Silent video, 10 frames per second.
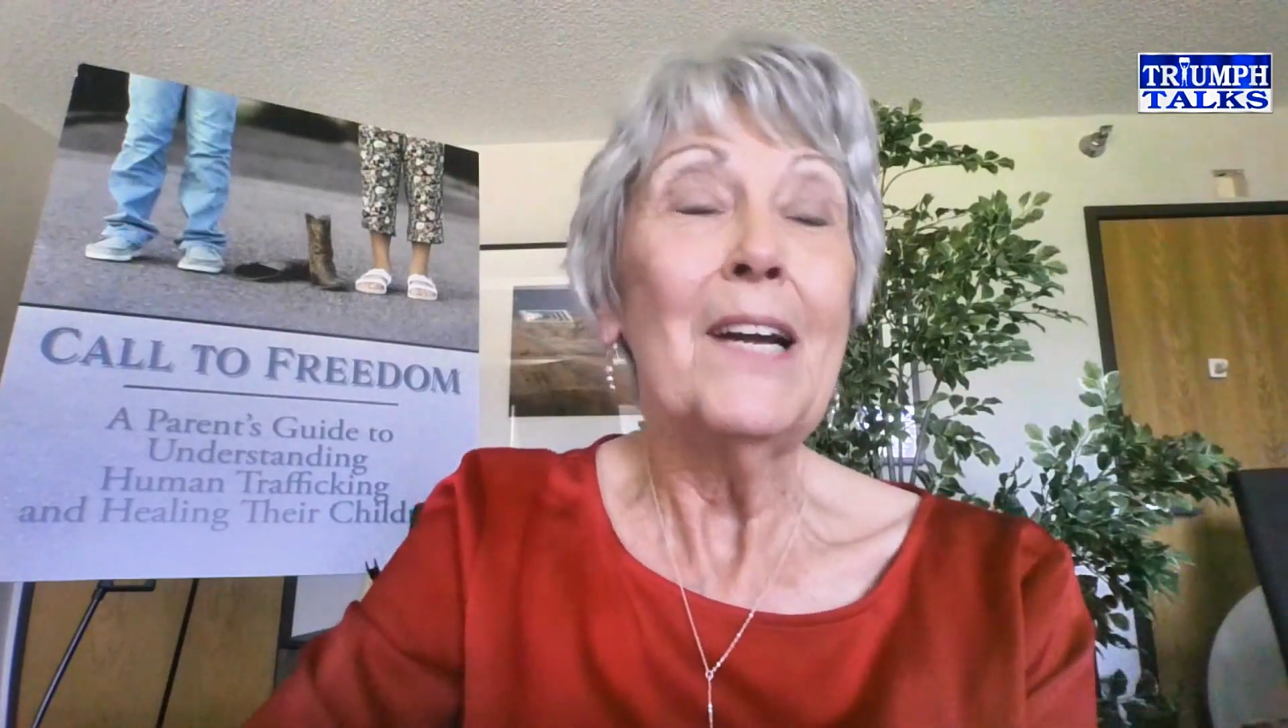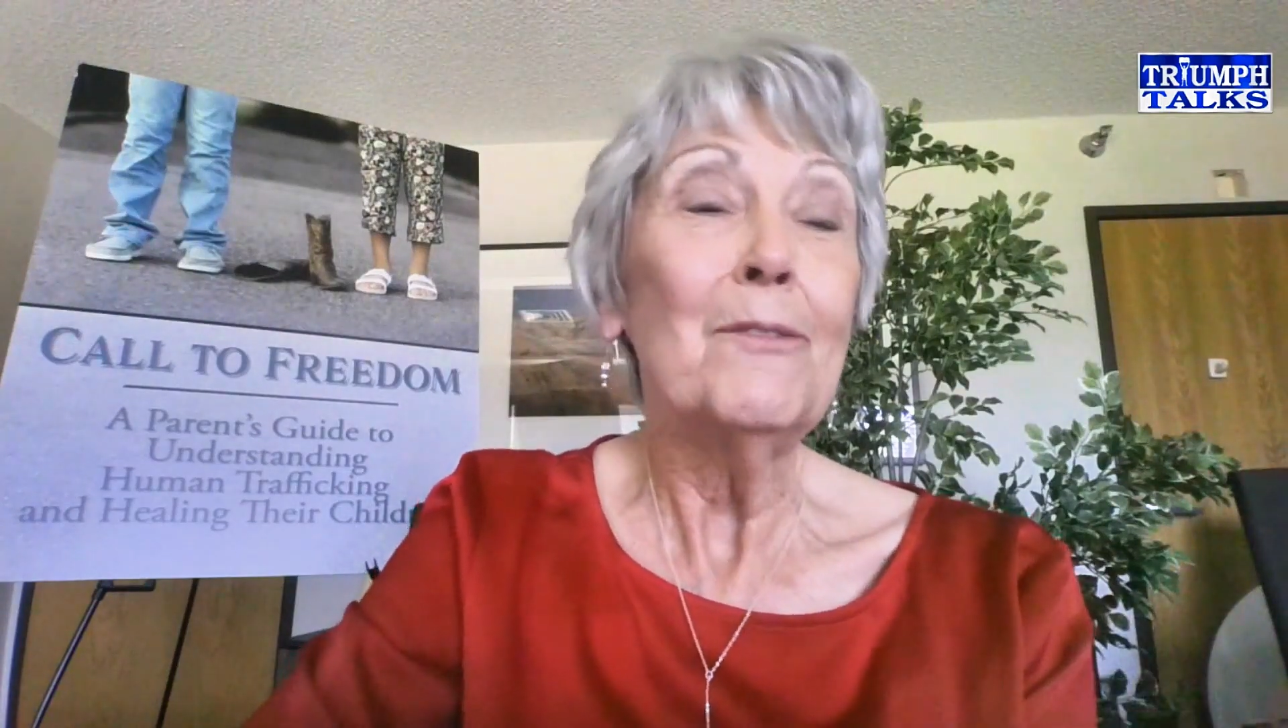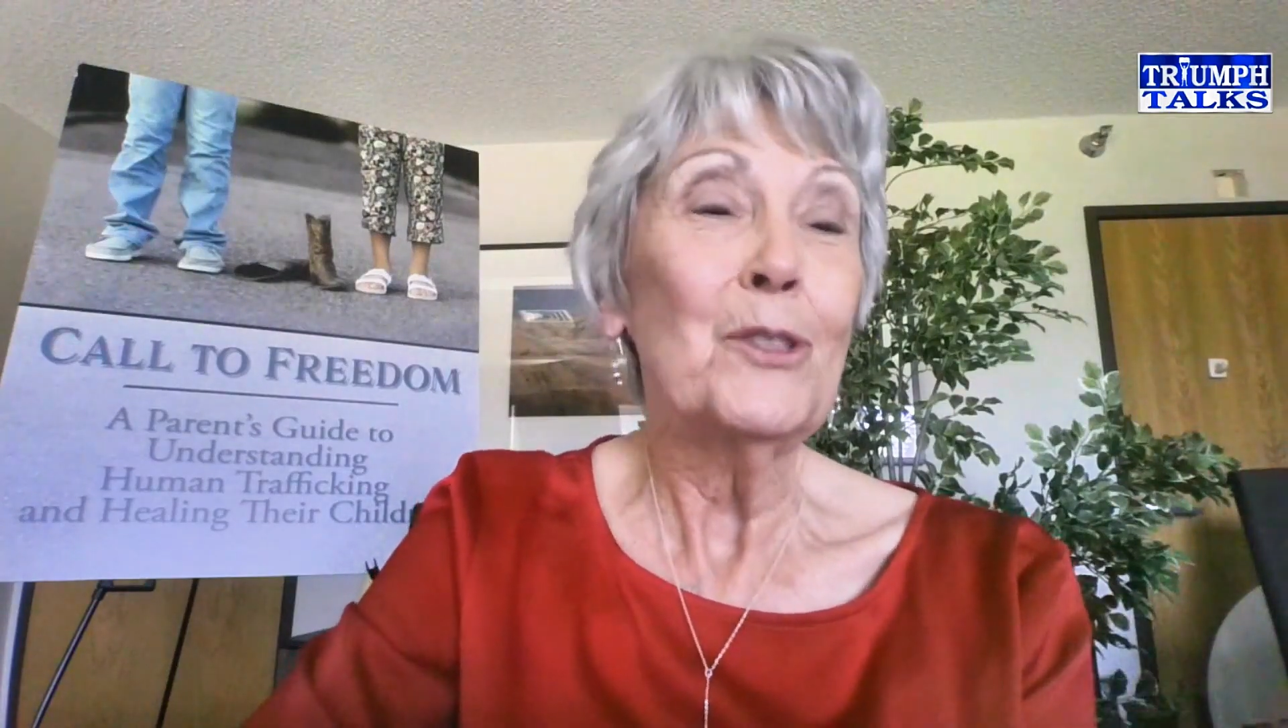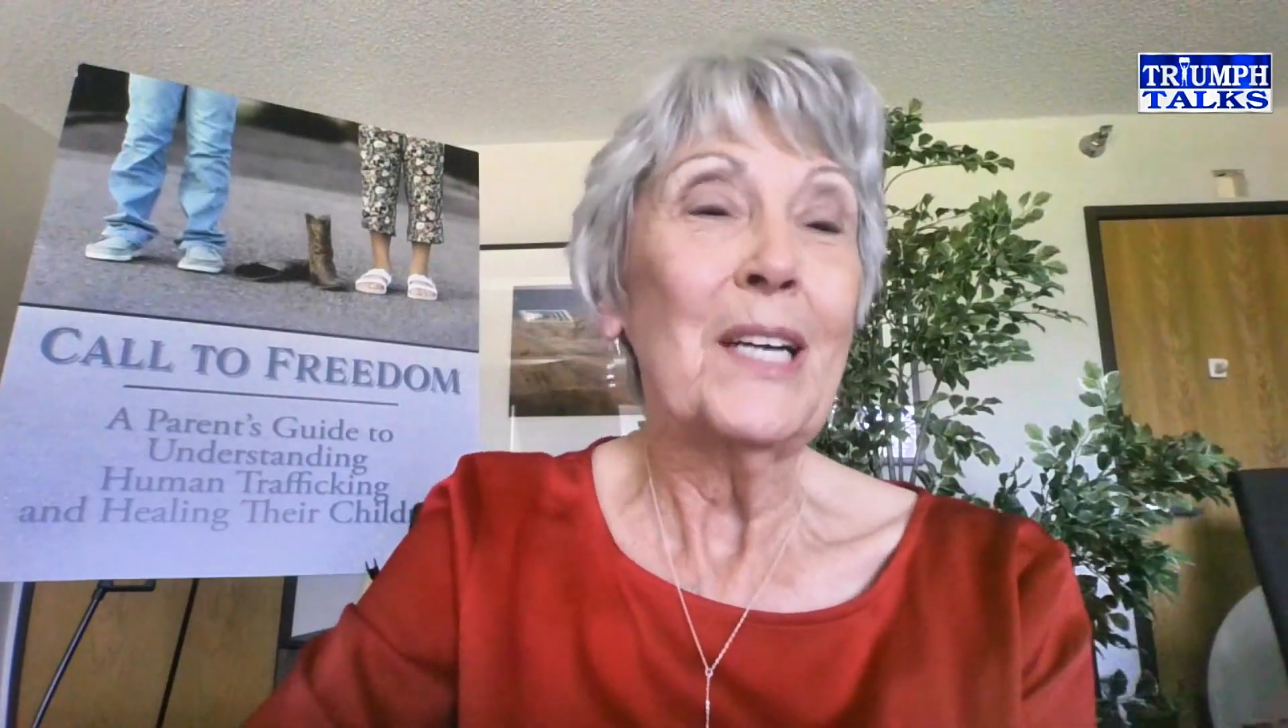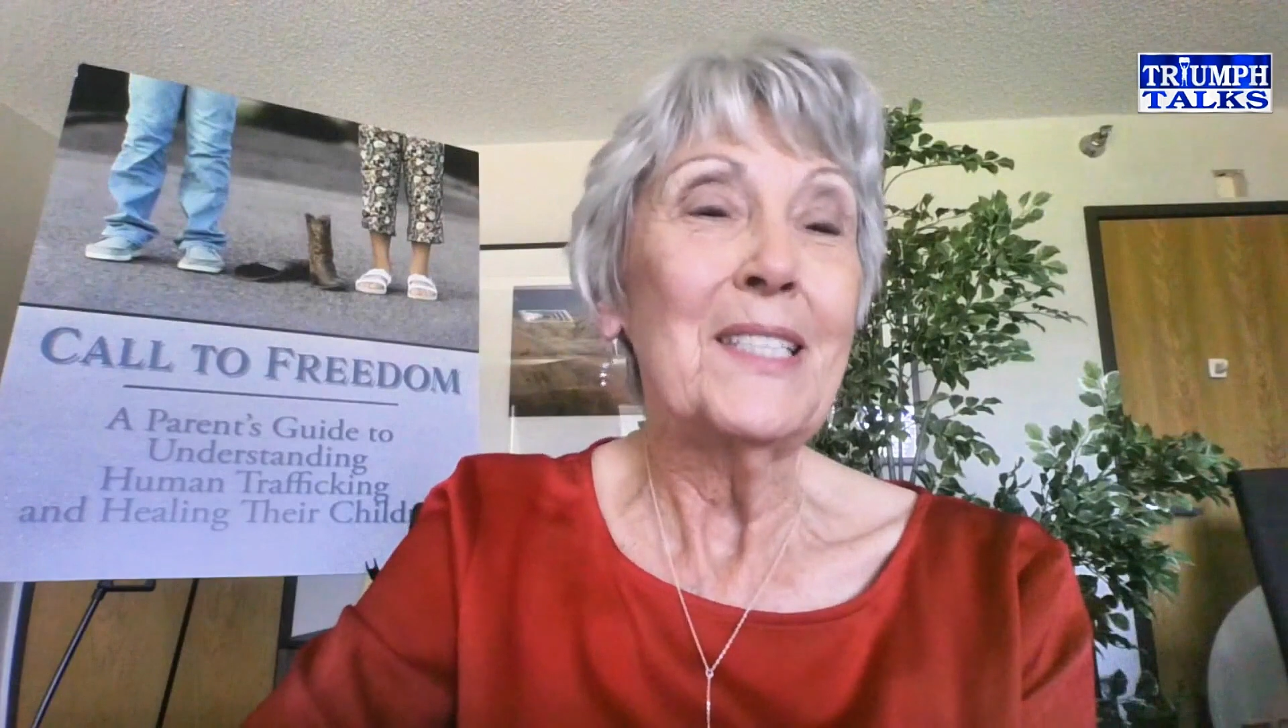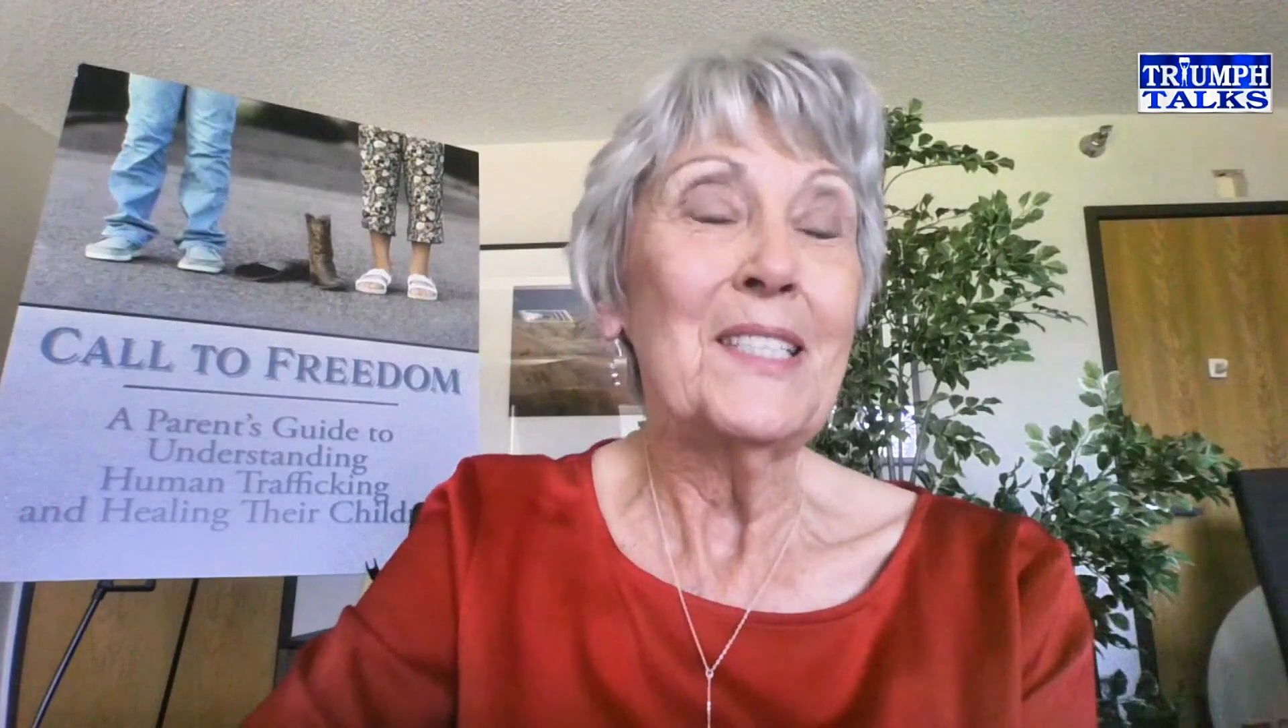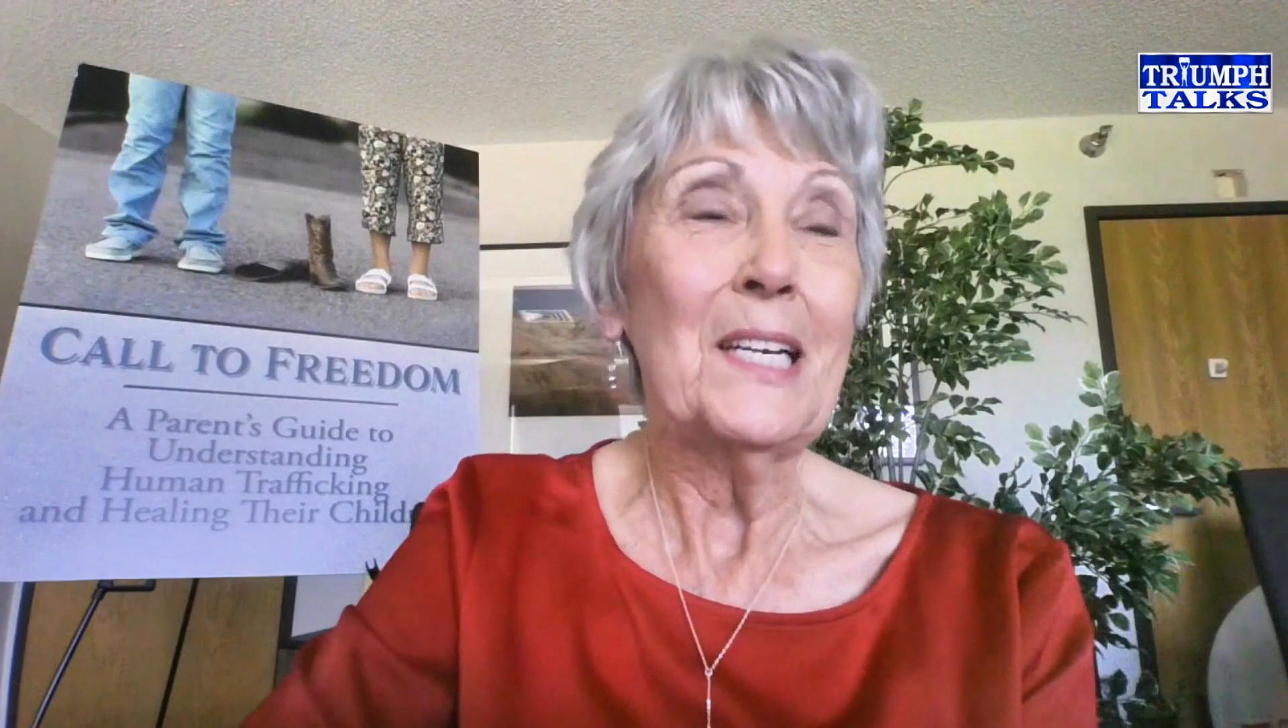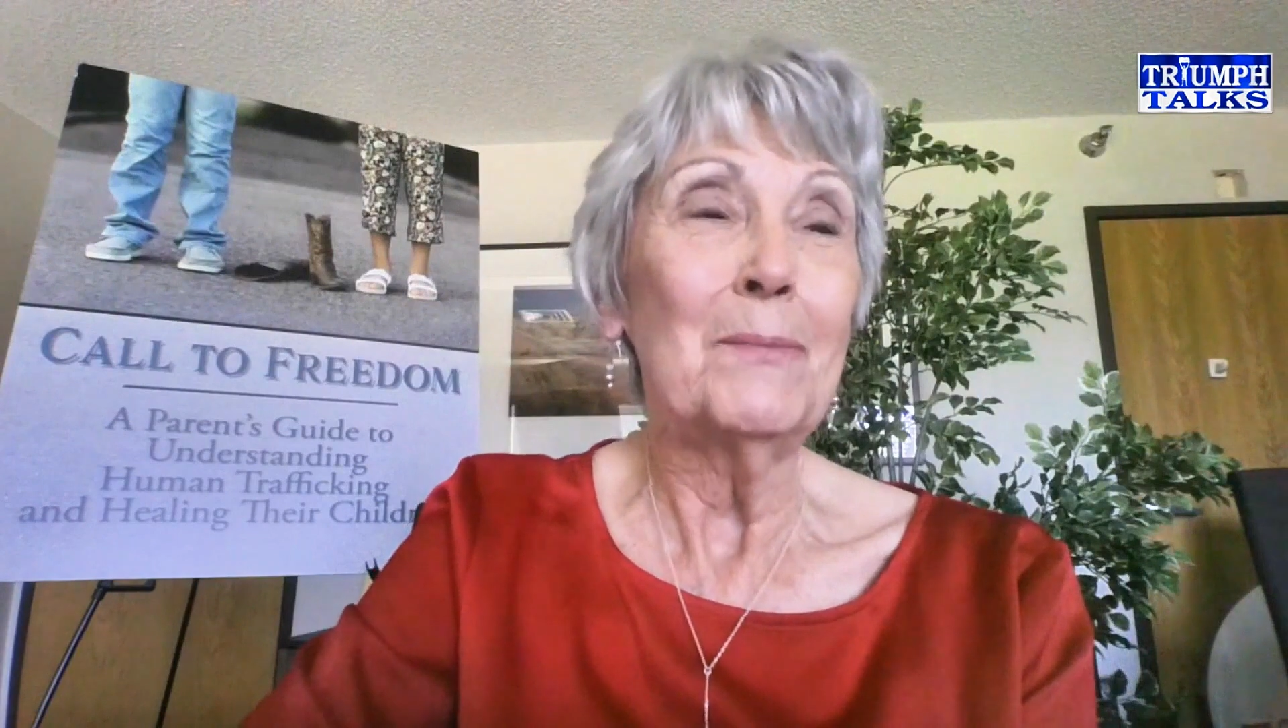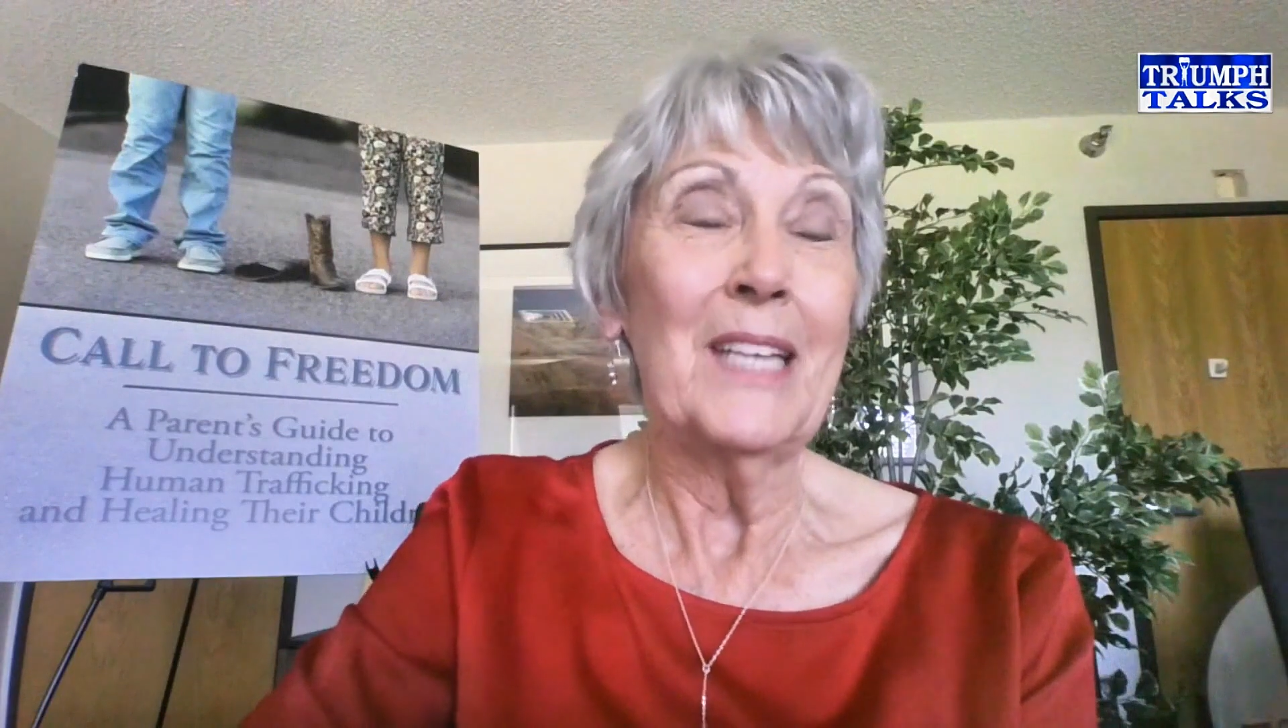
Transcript: after I stepped